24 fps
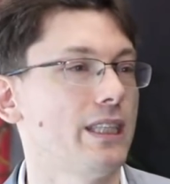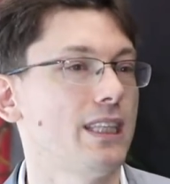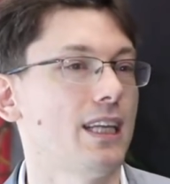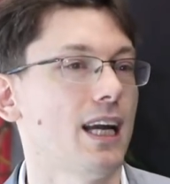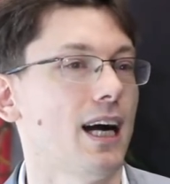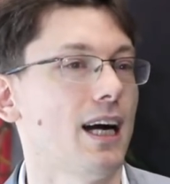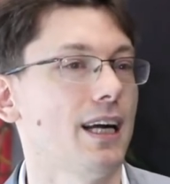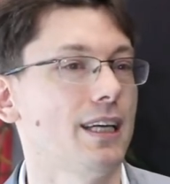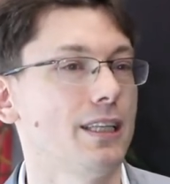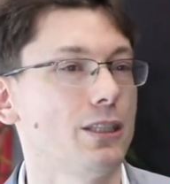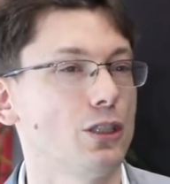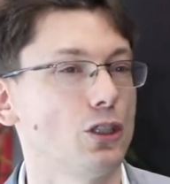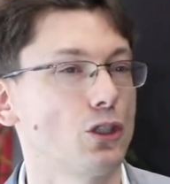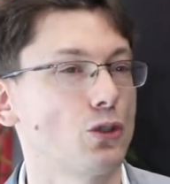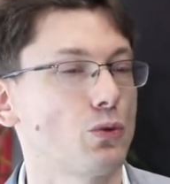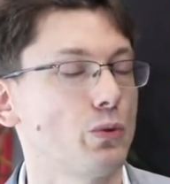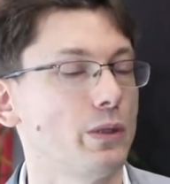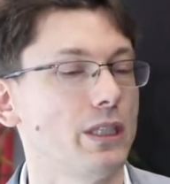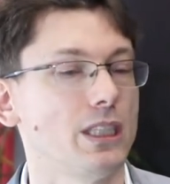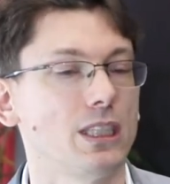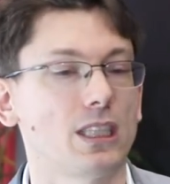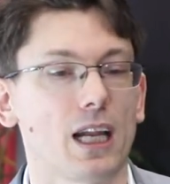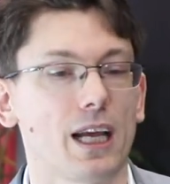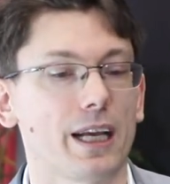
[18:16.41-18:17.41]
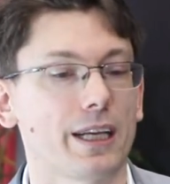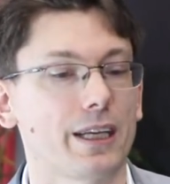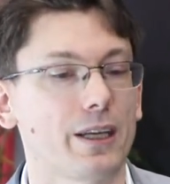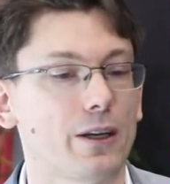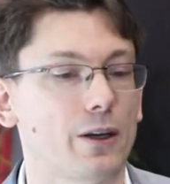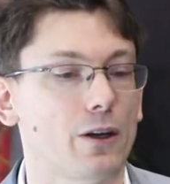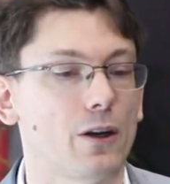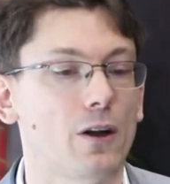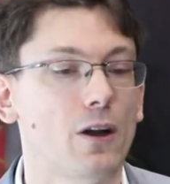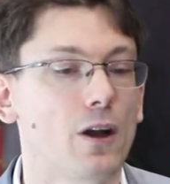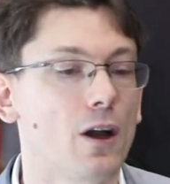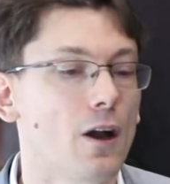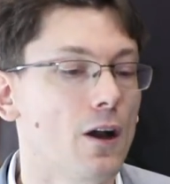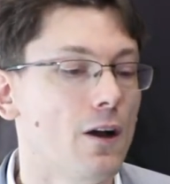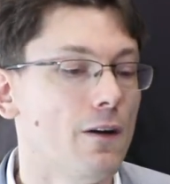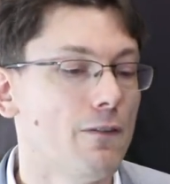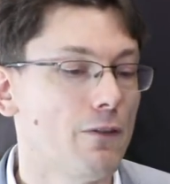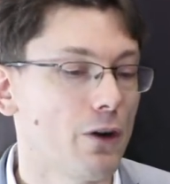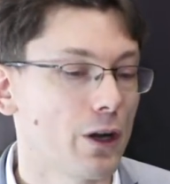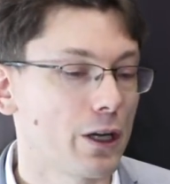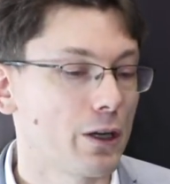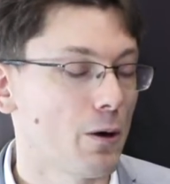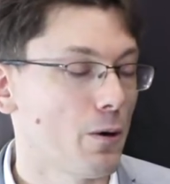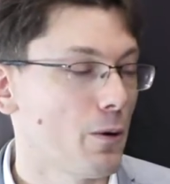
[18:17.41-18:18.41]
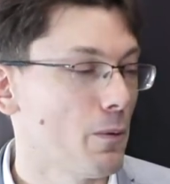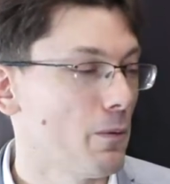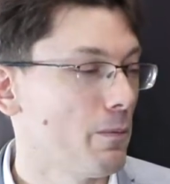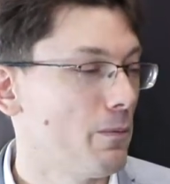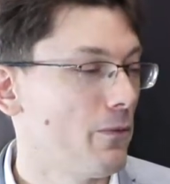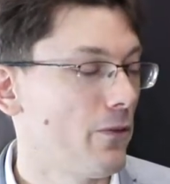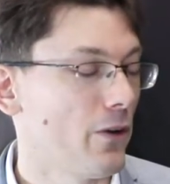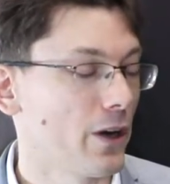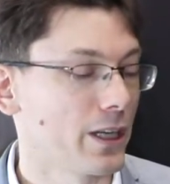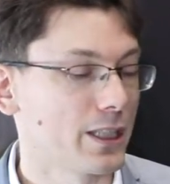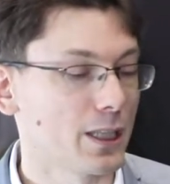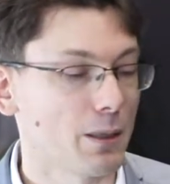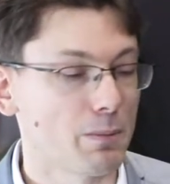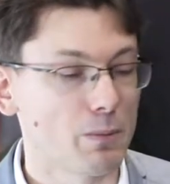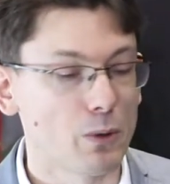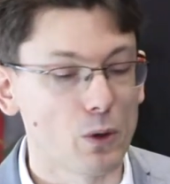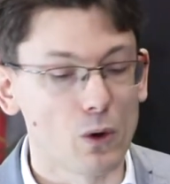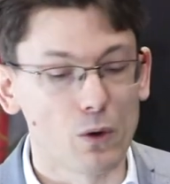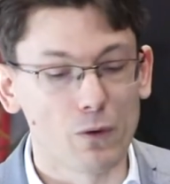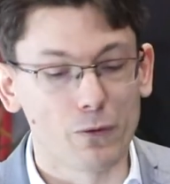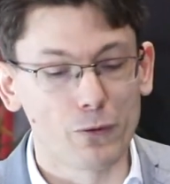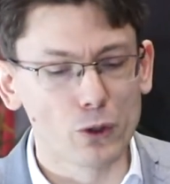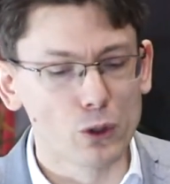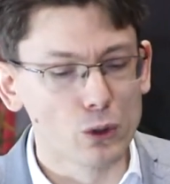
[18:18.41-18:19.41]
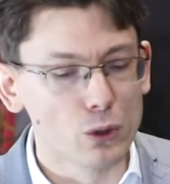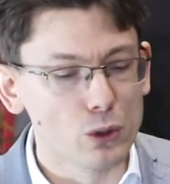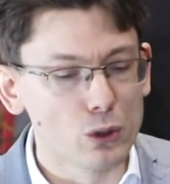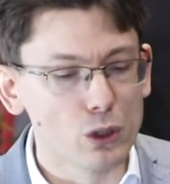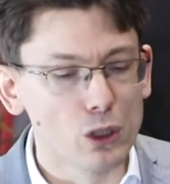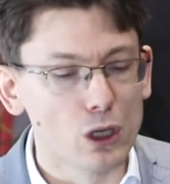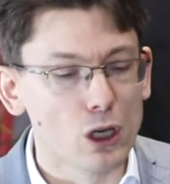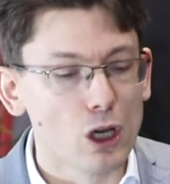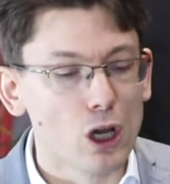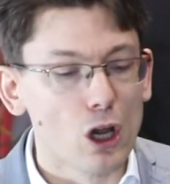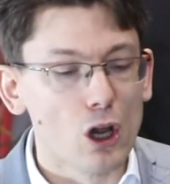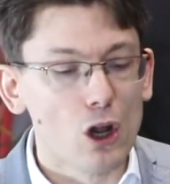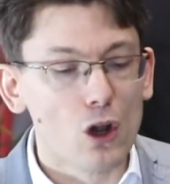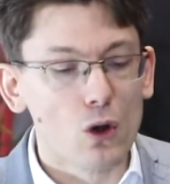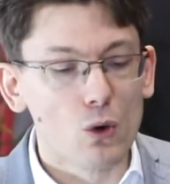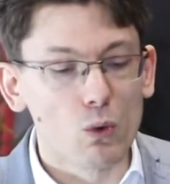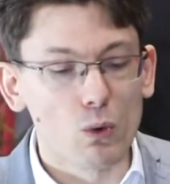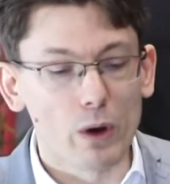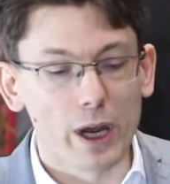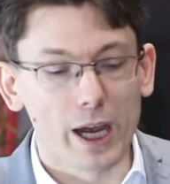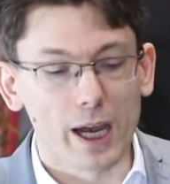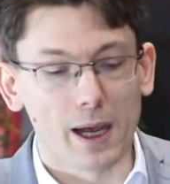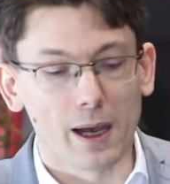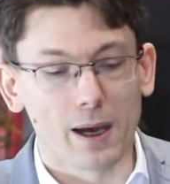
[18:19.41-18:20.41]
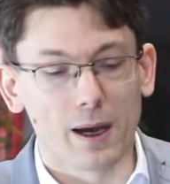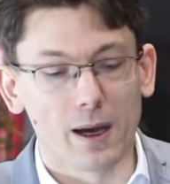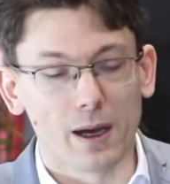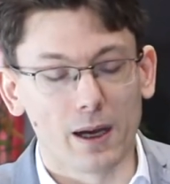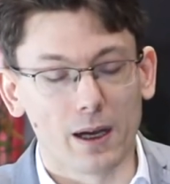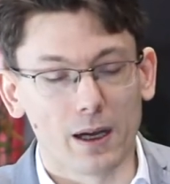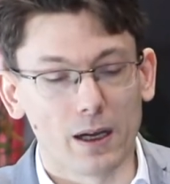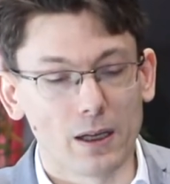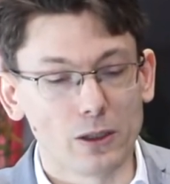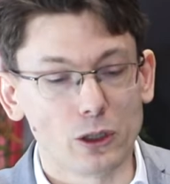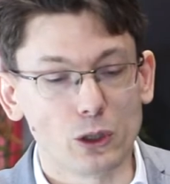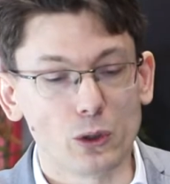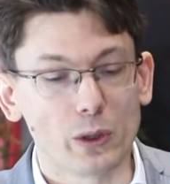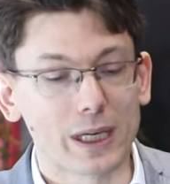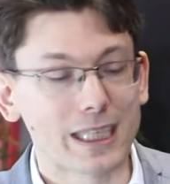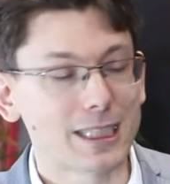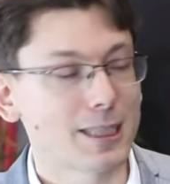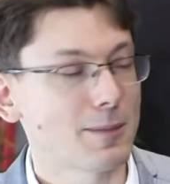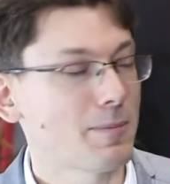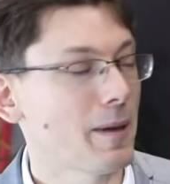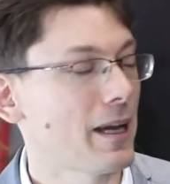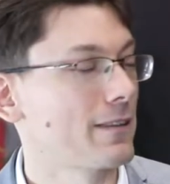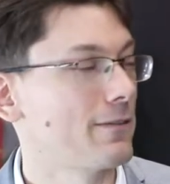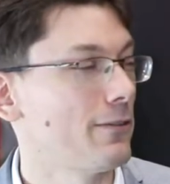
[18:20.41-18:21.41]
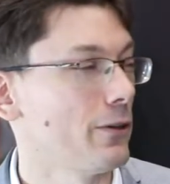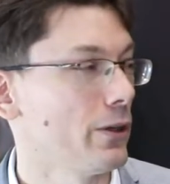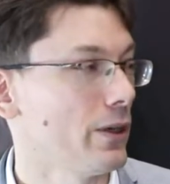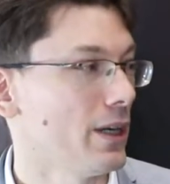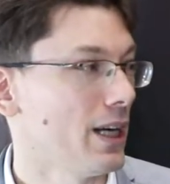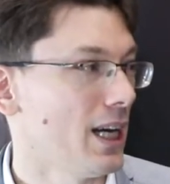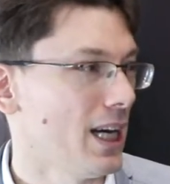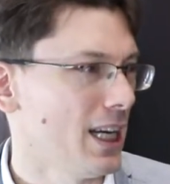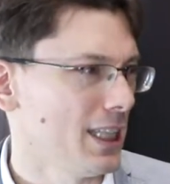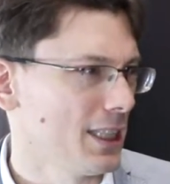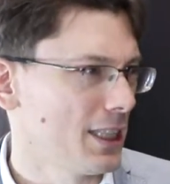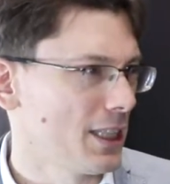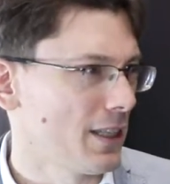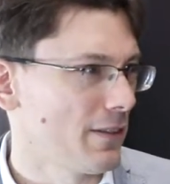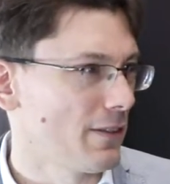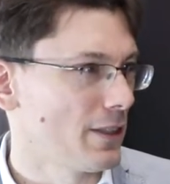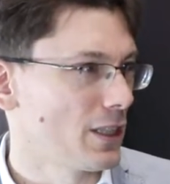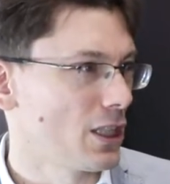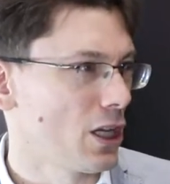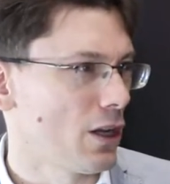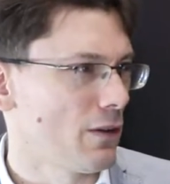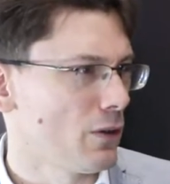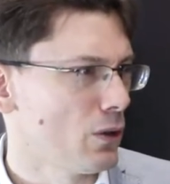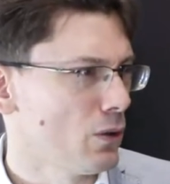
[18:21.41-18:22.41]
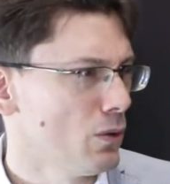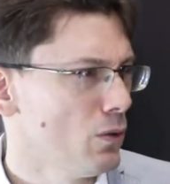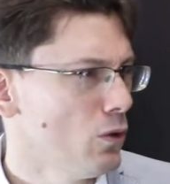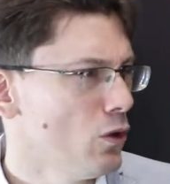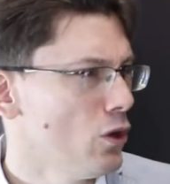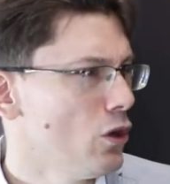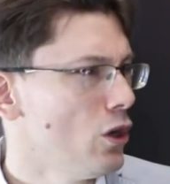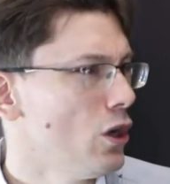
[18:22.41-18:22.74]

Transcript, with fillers: There are industries like, for example, food, where you expect very high service level.